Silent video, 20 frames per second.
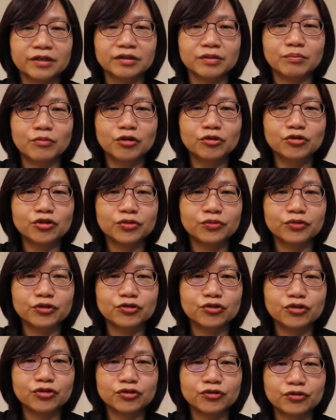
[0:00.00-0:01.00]
module we
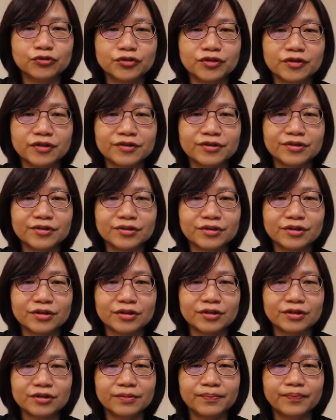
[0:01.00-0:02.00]
choose is
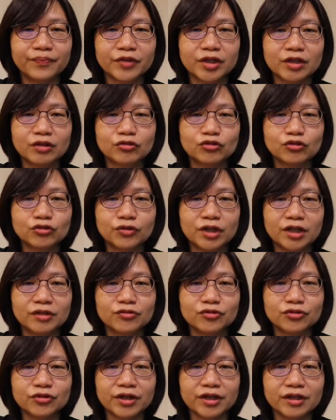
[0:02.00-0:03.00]

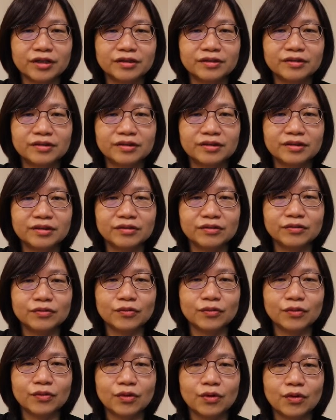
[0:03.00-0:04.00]
280
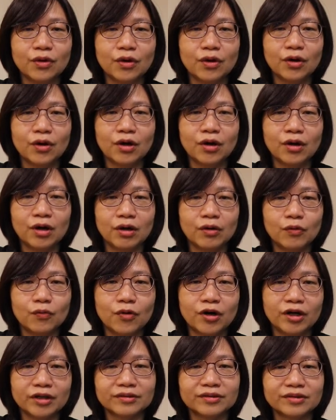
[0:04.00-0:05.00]

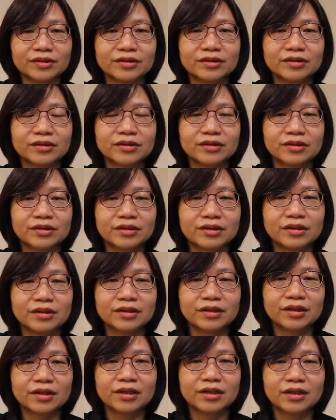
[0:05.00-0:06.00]
watt.
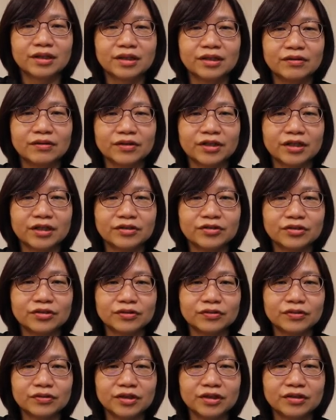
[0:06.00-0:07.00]
Okay,
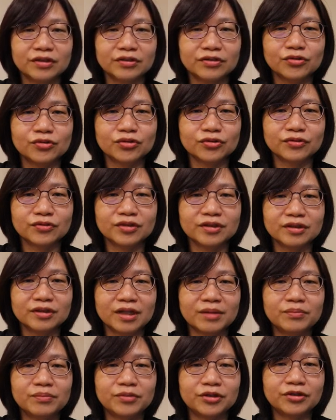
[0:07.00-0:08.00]
so here shows the
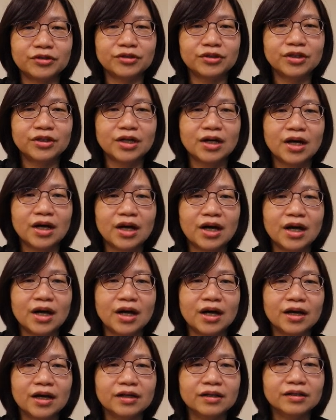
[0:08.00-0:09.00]
number,
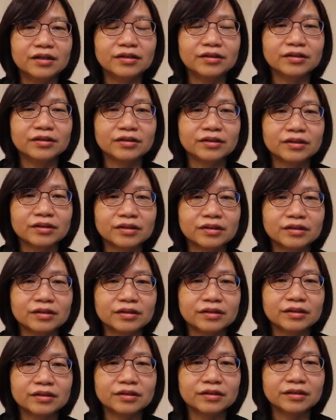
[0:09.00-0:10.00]
and
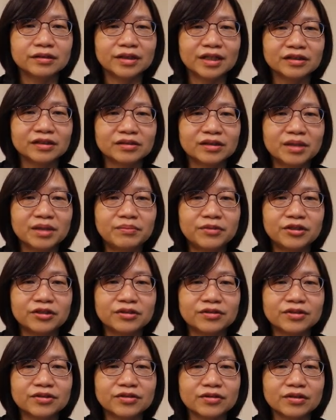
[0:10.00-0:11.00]
the other number
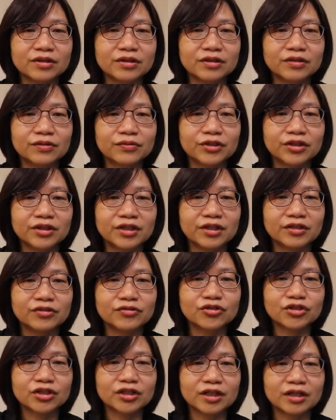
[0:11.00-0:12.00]
is we can
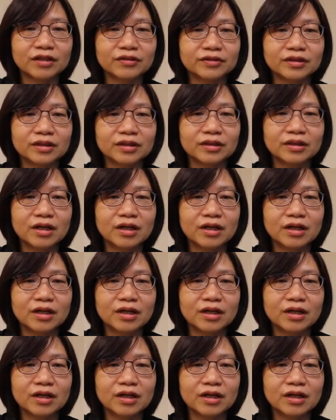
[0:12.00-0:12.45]
check out the